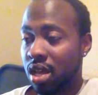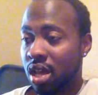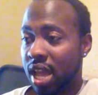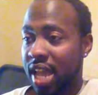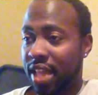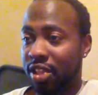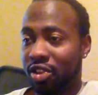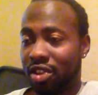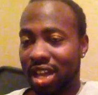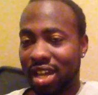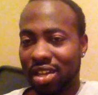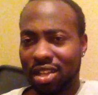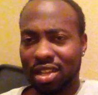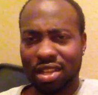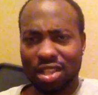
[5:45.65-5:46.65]
And they're kind
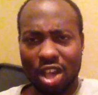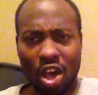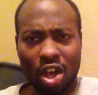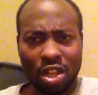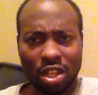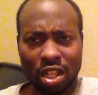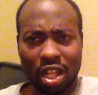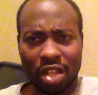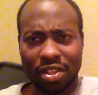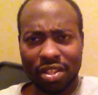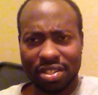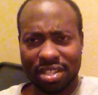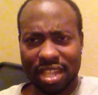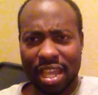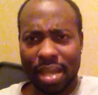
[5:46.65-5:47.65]
of all along the
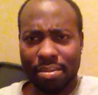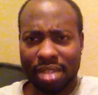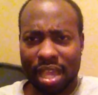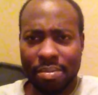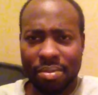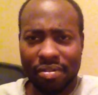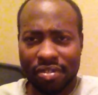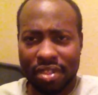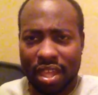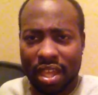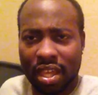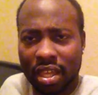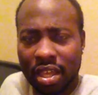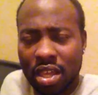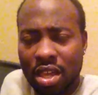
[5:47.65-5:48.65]
same type of
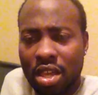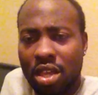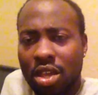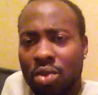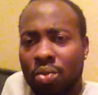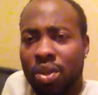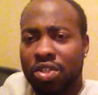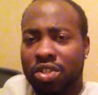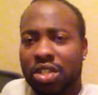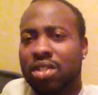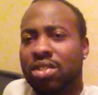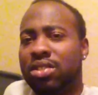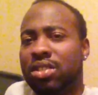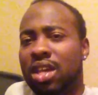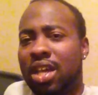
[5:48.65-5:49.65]
thing, which
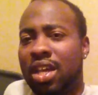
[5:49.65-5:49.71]
is,